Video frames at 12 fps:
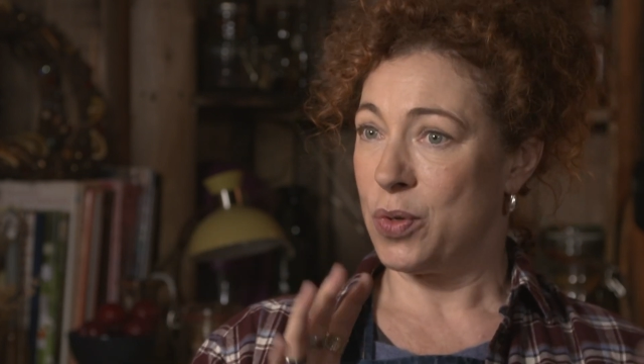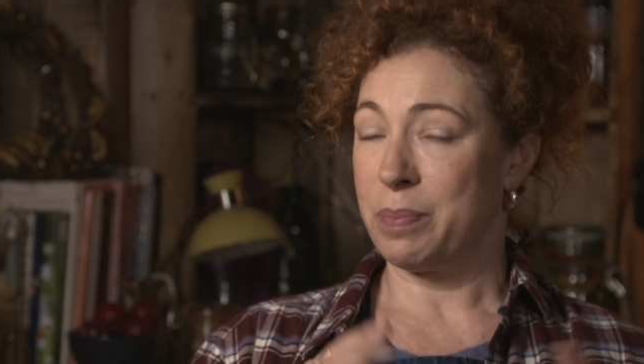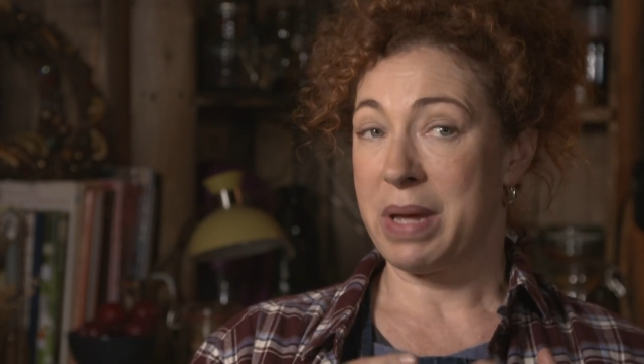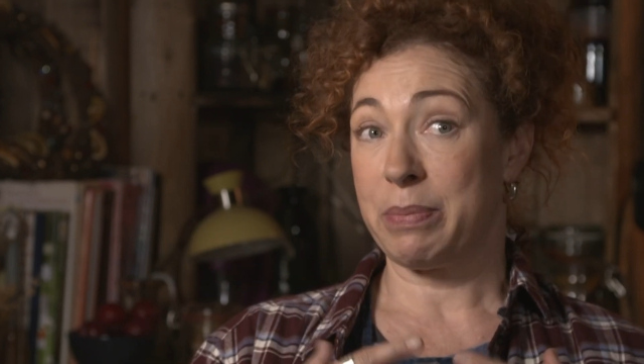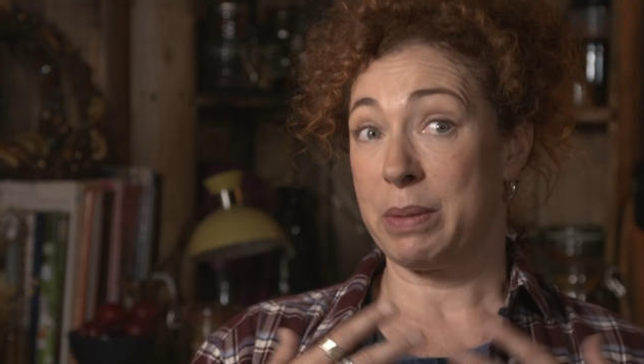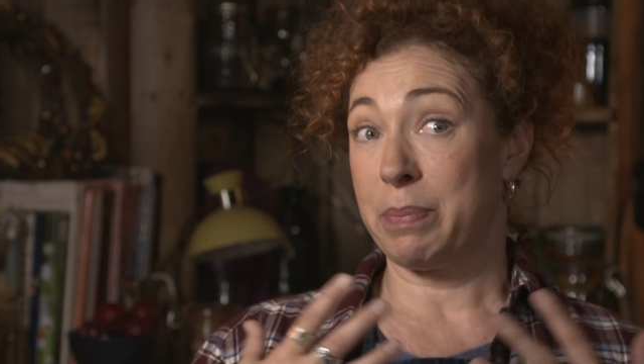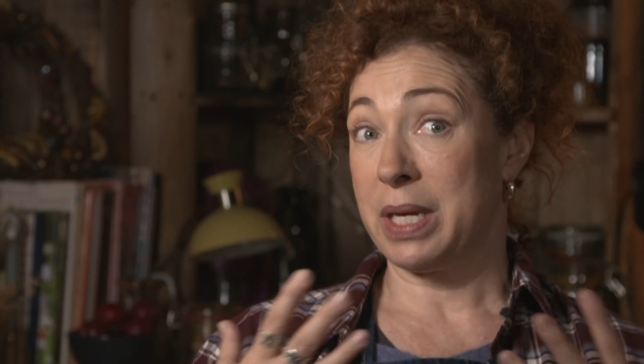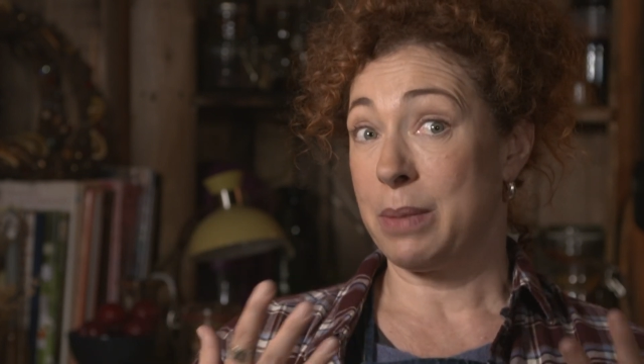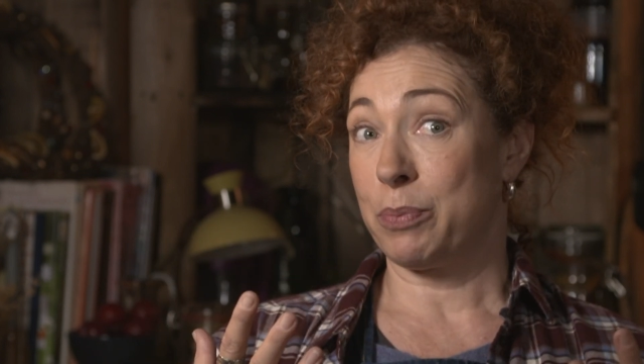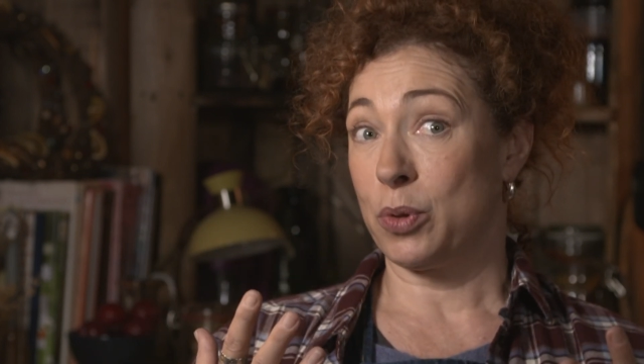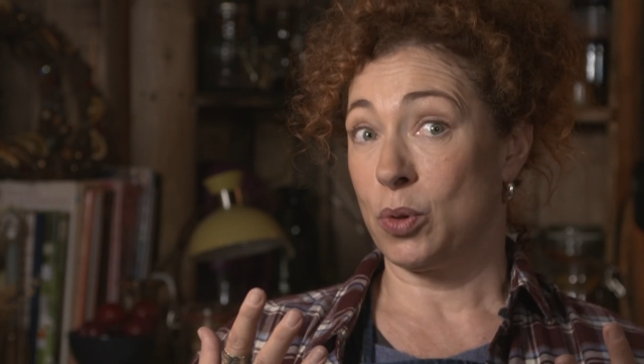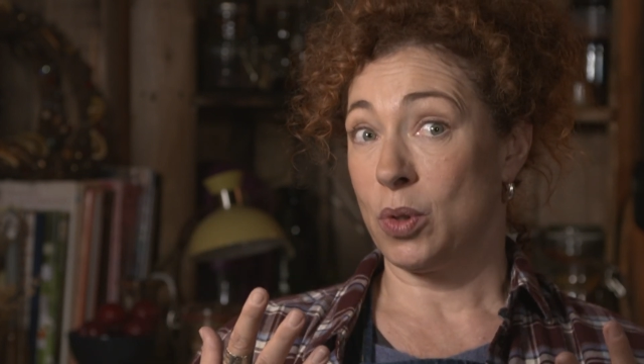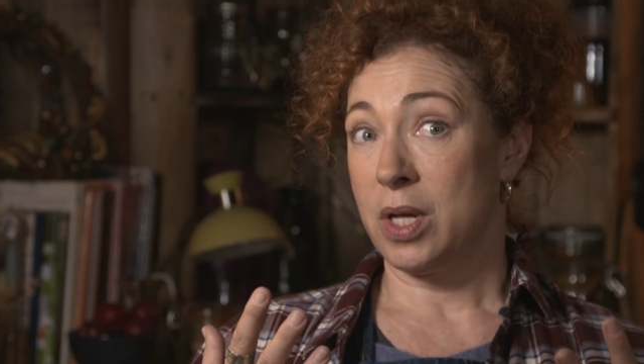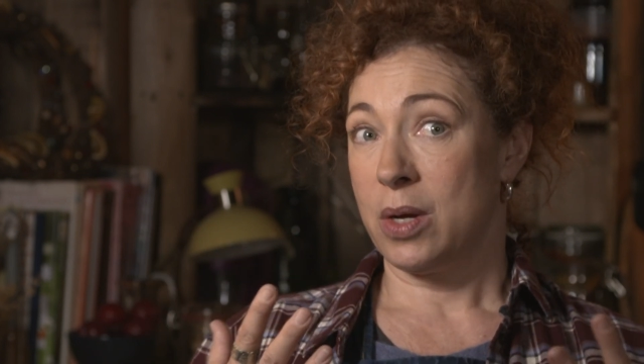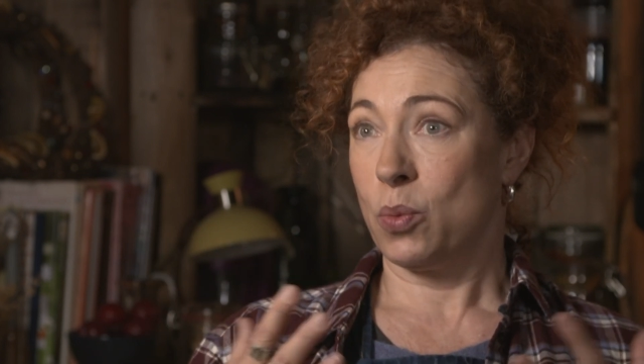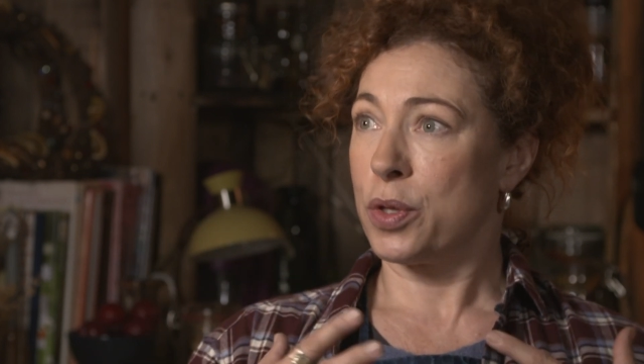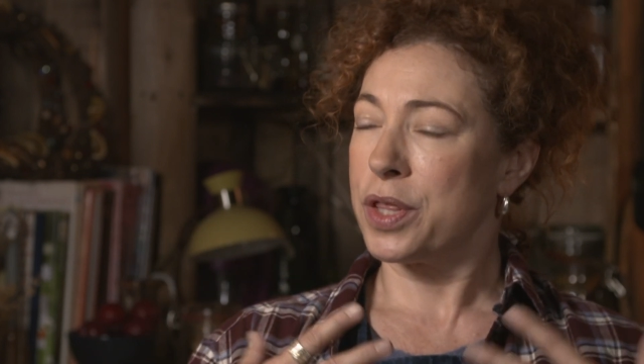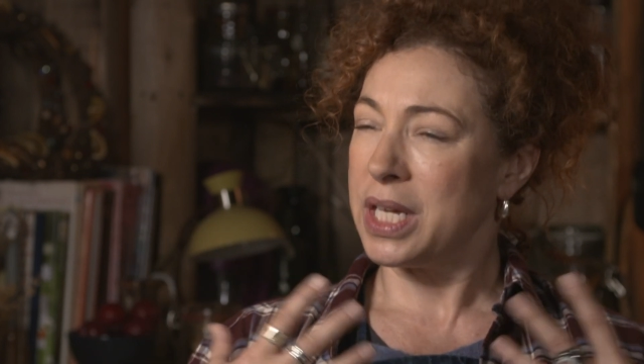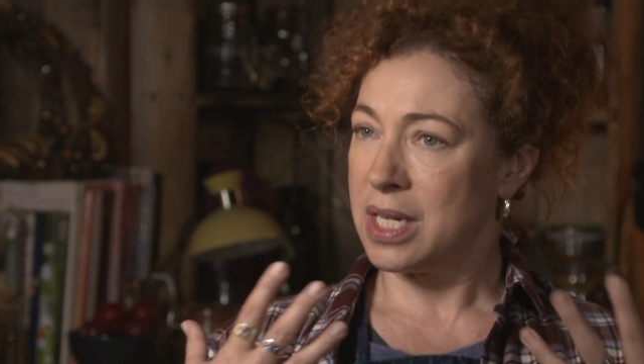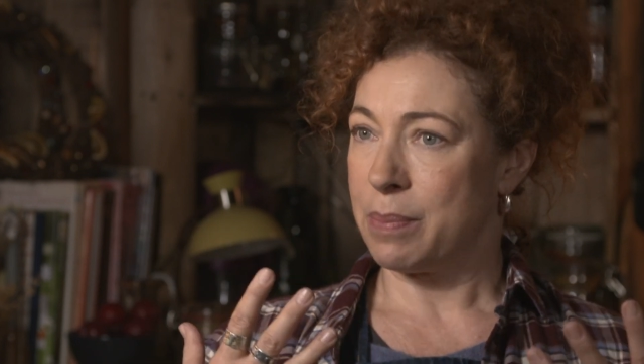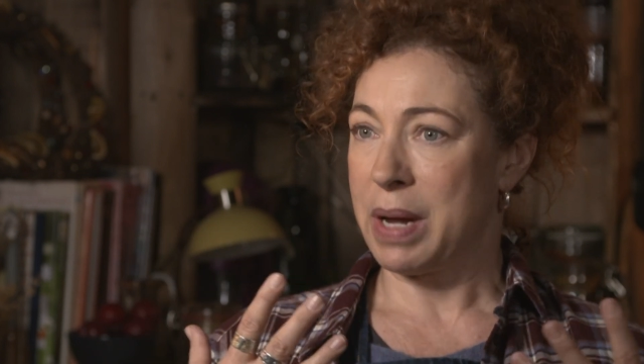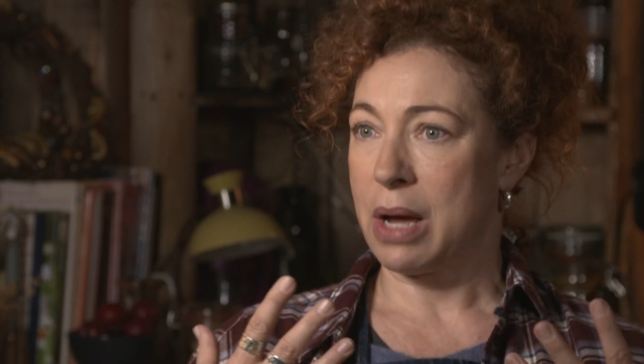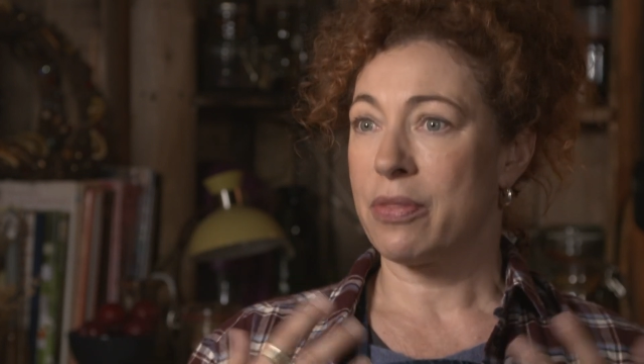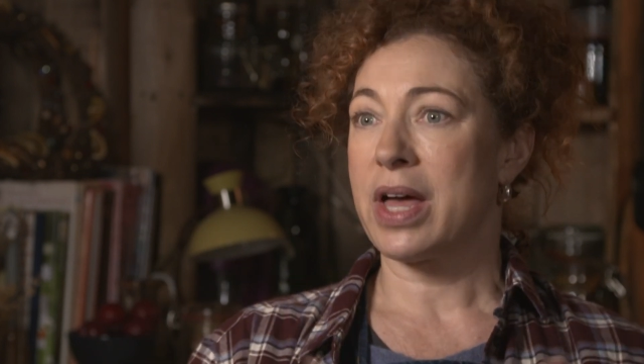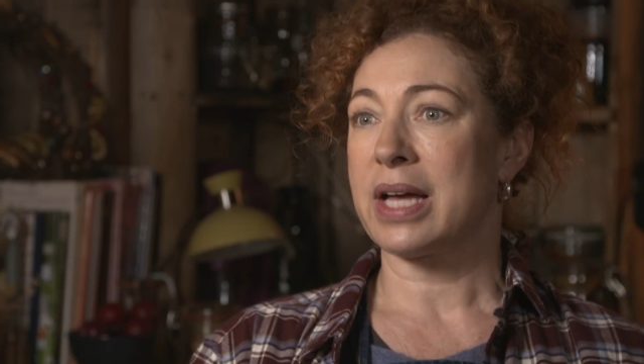and maybe people will think about